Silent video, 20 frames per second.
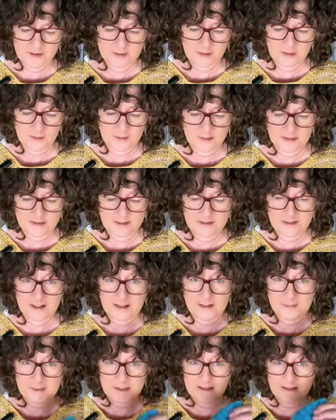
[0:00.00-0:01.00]
So we're just
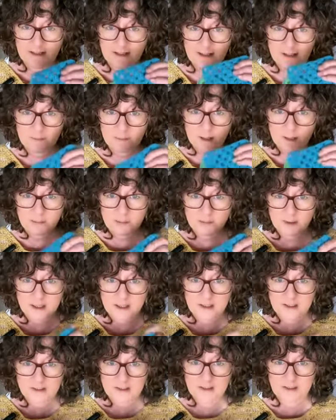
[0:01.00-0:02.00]
going to be starting
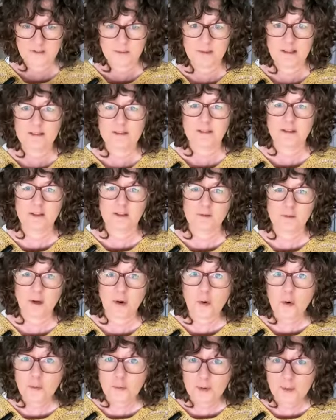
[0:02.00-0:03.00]
preparation this week so that we're
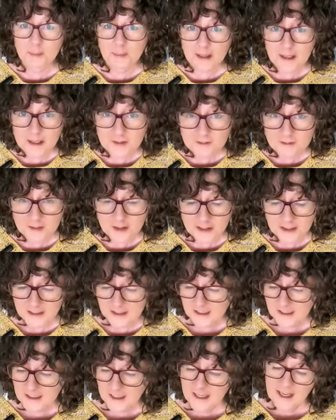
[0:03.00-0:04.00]
all prepared for it.
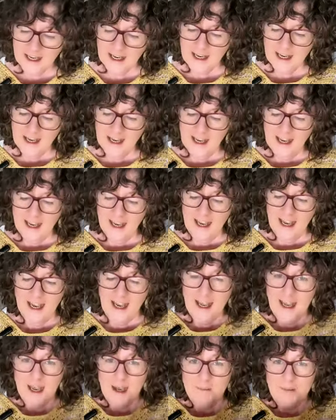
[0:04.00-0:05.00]

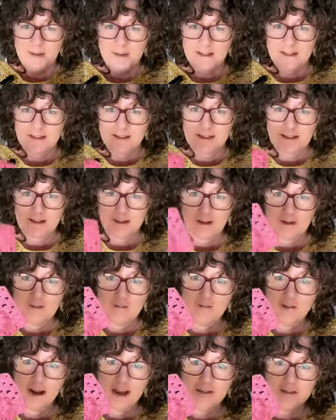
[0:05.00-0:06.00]
But these are the
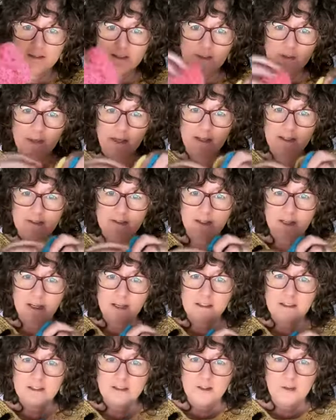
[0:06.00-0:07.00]
5 squares. So
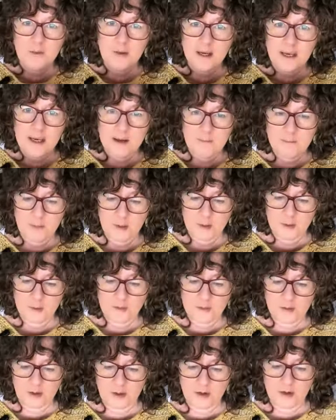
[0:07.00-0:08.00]
each square
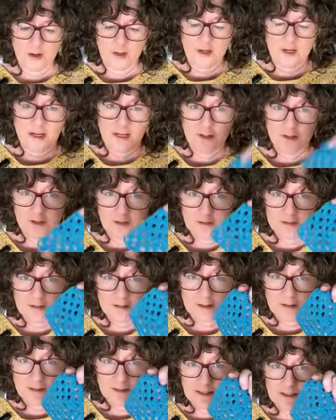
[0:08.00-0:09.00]
builds on a new
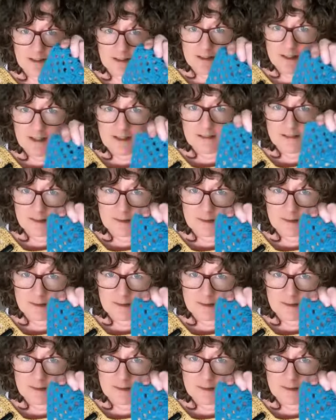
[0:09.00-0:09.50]
skill each day.